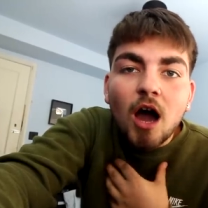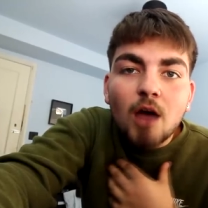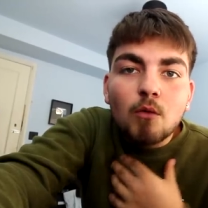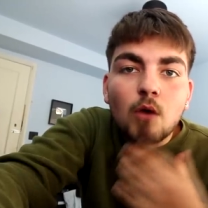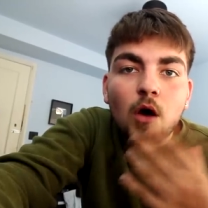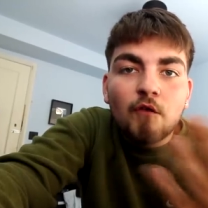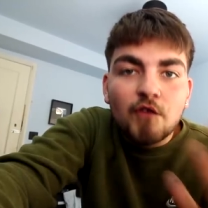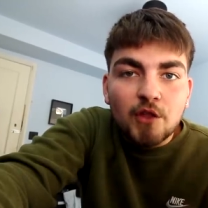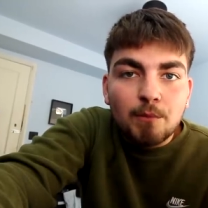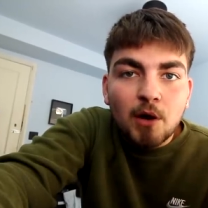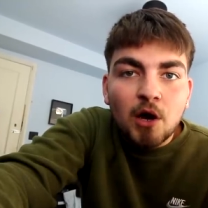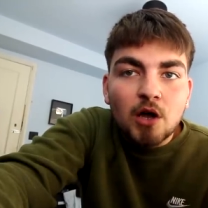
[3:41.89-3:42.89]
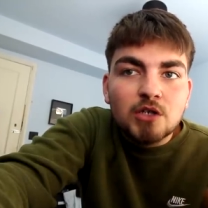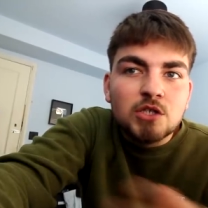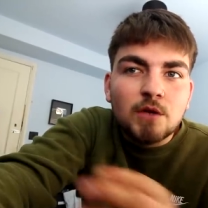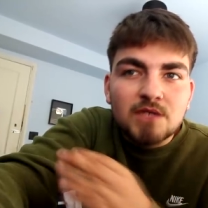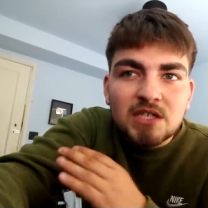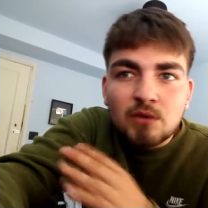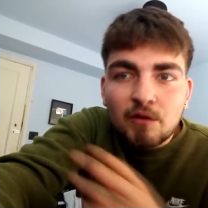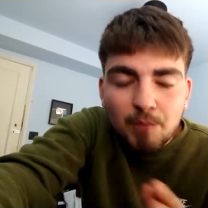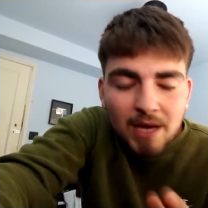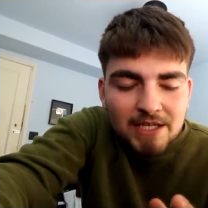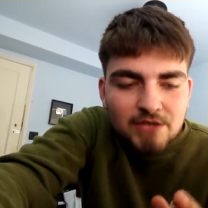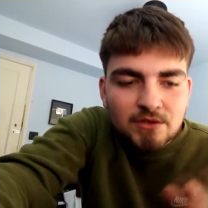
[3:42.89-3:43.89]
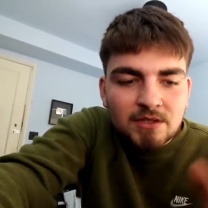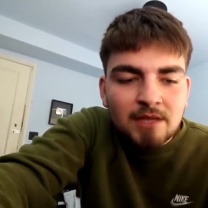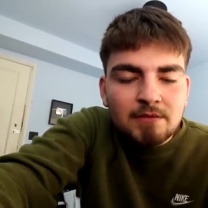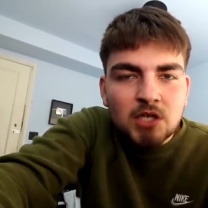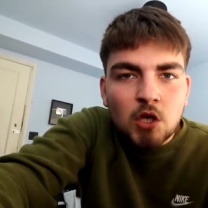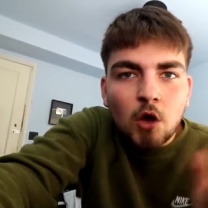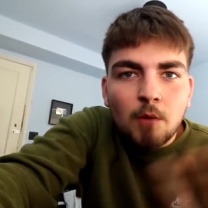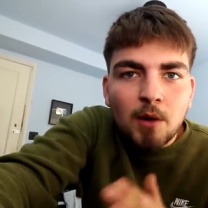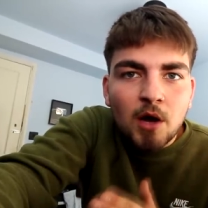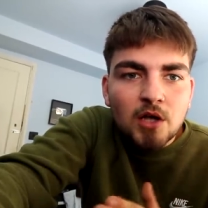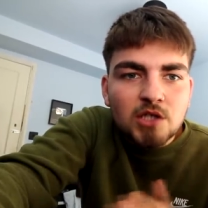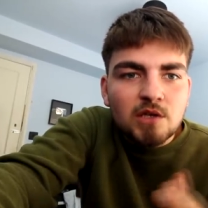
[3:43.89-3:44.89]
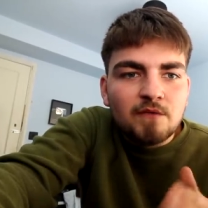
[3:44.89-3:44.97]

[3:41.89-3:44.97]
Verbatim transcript: I will offer the perks. And obviously with Patreon, there is a lot of perks.